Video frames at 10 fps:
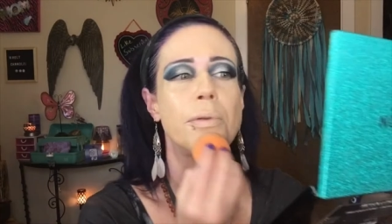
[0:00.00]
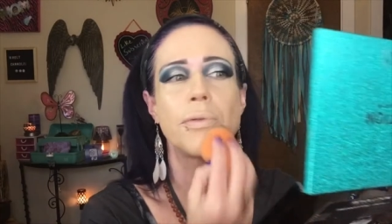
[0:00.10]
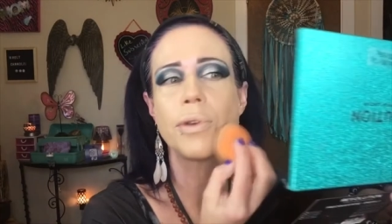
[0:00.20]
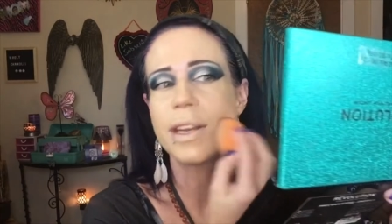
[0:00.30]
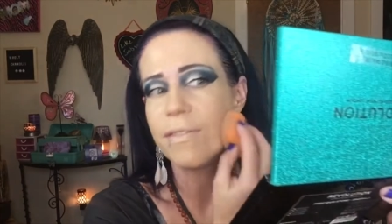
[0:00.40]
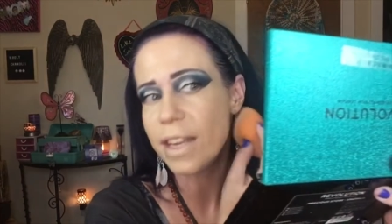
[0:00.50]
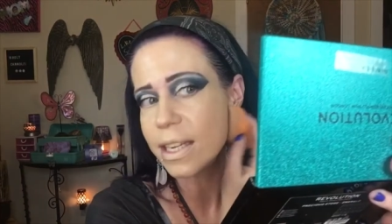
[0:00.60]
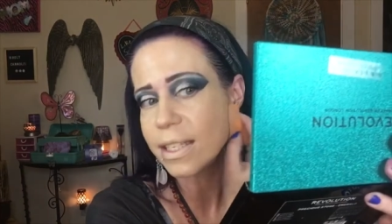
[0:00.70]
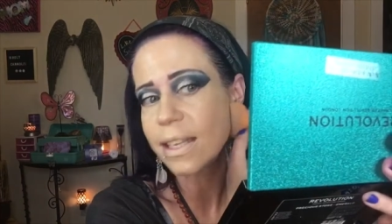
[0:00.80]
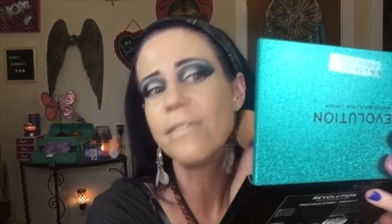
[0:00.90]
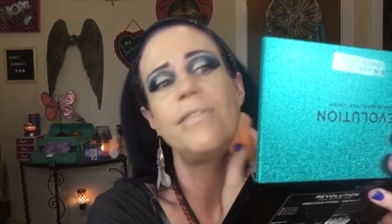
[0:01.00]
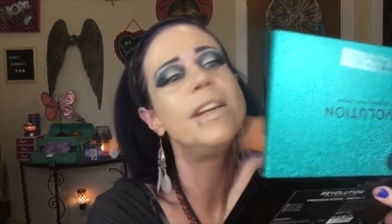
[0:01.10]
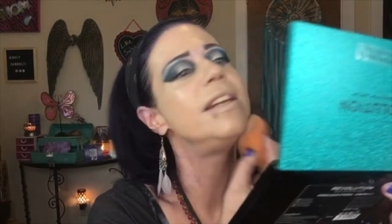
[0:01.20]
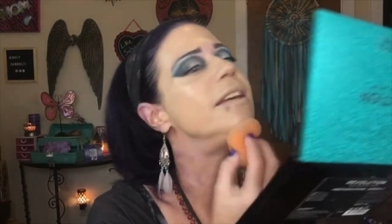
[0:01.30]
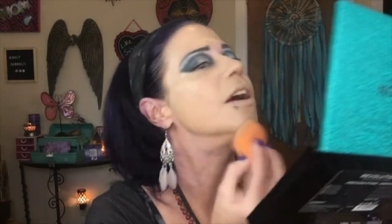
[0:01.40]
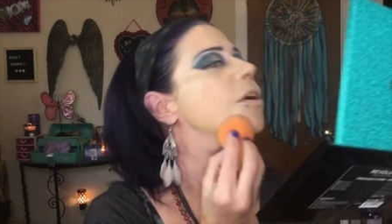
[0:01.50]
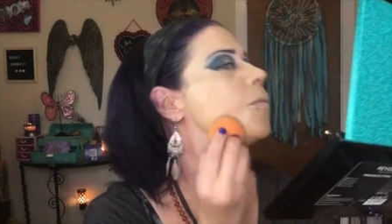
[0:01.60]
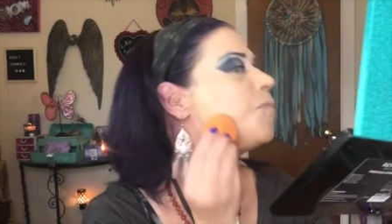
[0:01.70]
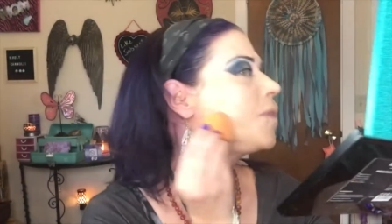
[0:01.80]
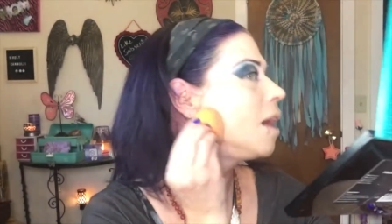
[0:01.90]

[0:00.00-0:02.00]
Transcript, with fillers: previous video,